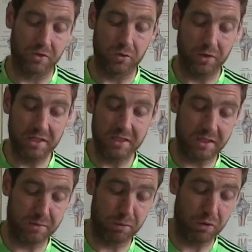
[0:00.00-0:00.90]
There's
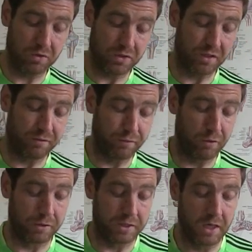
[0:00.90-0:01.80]
26 bones in the
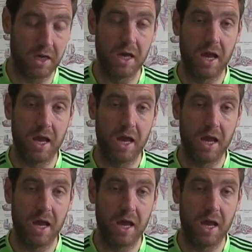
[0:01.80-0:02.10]
foot,